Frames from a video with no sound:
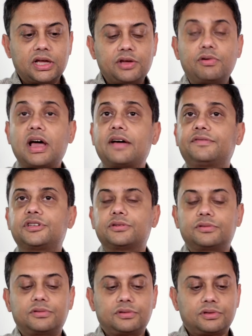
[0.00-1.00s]
You have
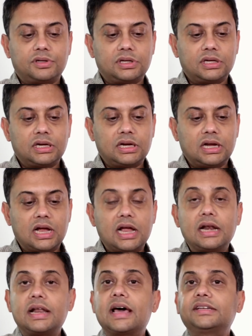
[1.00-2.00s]
to.
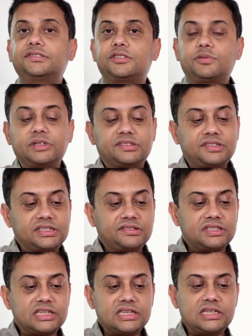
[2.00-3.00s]
Nice twist,
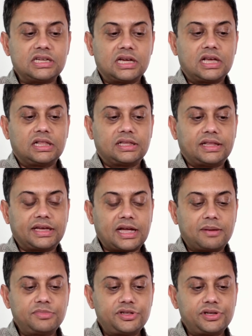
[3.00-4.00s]
isn't it? That they
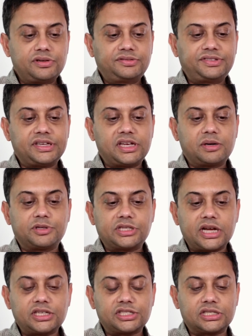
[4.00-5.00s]
come to you seeking
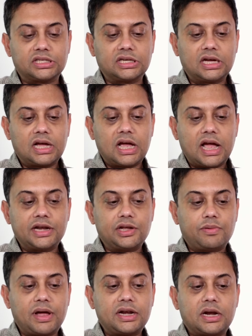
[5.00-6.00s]
protection and
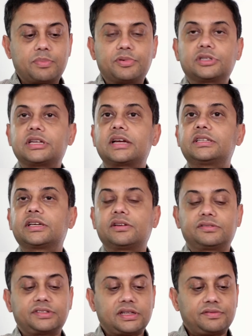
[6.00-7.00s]
you end up protecting
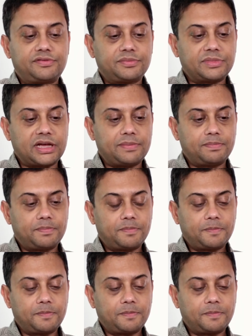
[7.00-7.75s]
yourself from them.